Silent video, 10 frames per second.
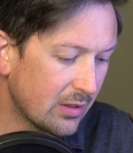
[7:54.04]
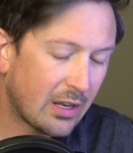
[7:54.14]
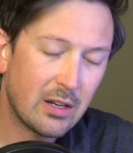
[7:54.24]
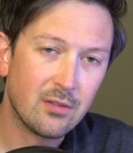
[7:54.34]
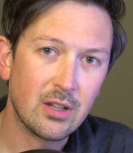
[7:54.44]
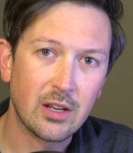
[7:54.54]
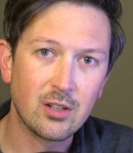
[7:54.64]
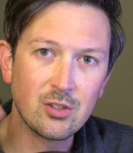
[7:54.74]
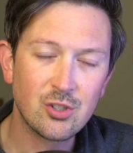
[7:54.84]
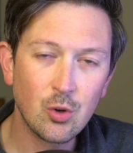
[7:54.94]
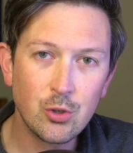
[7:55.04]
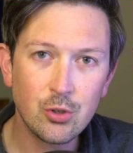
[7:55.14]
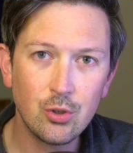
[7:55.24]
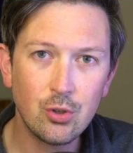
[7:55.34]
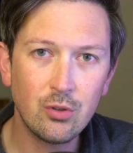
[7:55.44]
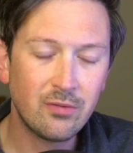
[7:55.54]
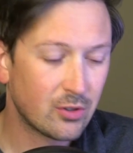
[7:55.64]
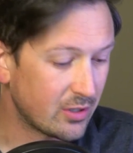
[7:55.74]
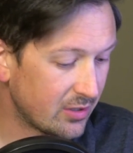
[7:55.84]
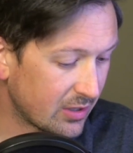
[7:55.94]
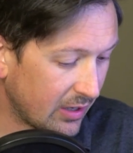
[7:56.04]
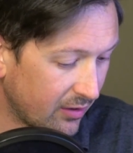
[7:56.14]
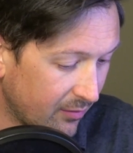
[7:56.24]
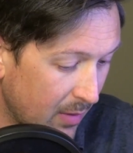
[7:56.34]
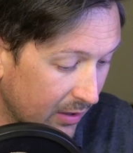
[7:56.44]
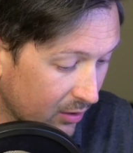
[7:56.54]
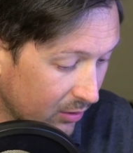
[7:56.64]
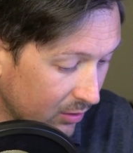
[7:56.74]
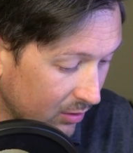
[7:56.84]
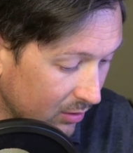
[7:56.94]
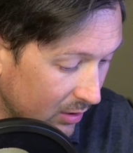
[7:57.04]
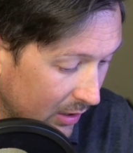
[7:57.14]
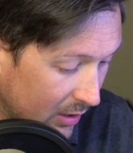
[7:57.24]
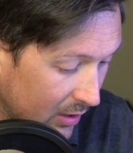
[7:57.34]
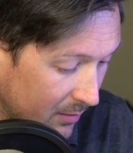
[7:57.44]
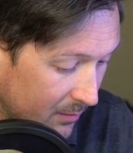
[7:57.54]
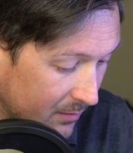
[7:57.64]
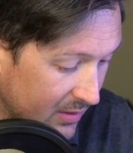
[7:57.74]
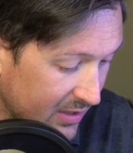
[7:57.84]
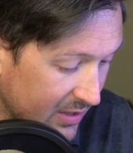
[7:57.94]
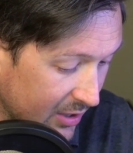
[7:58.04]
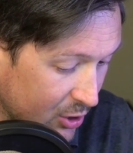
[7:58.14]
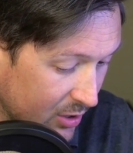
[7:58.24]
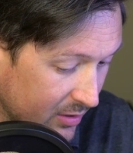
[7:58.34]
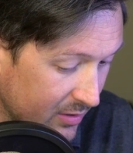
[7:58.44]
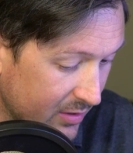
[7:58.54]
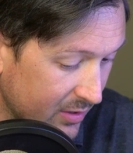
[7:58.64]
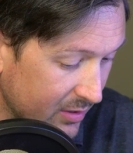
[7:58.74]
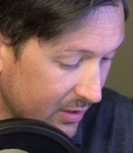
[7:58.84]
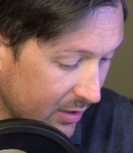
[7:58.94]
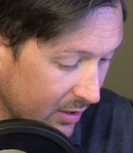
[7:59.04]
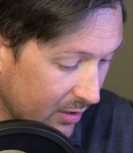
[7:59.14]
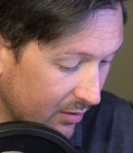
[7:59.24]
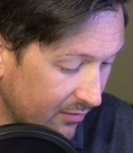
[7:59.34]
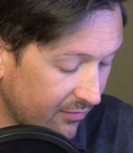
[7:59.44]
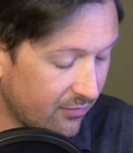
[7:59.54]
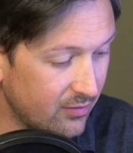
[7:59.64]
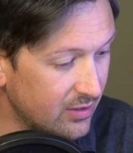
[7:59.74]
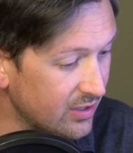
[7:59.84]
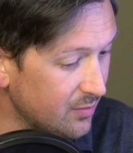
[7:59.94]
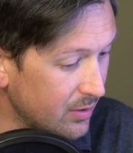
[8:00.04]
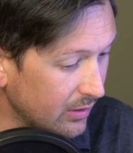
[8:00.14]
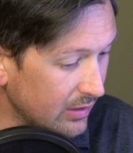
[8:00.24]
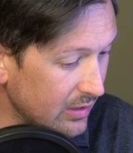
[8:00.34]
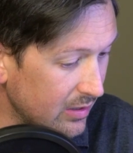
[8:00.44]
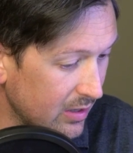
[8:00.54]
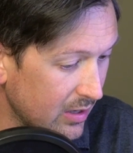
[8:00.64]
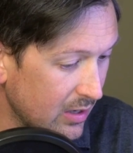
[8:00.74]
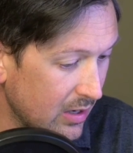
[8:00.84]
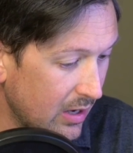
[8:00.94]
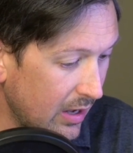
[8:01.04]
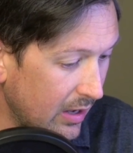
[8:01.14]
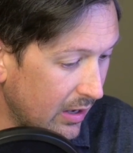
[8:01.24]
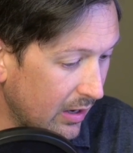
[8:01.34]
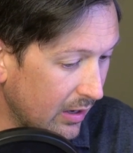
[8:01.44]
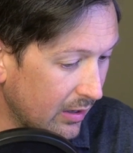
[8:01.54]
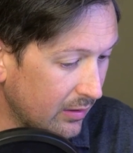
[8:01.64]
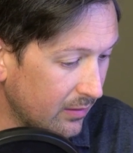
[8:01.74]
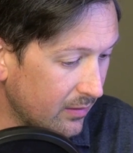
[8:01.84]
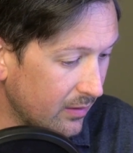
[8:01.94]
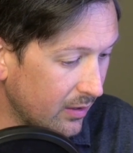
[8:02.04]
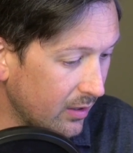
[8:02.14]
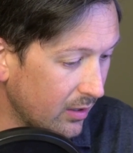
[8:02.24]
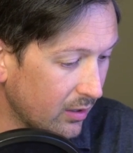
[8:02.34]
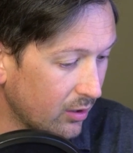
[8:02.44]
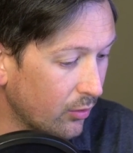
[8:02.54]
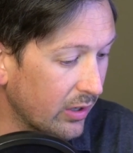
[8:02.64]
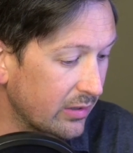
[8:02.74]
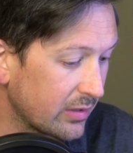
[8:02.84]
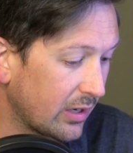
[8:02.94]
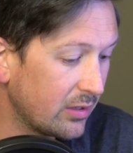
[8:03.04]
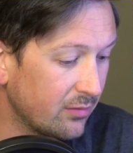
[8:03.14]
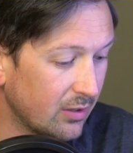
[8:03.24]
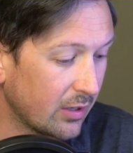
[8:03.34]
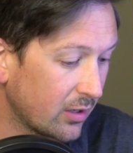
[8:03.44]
the kind of social versus kind of medical distinctions of disability, and going into kind of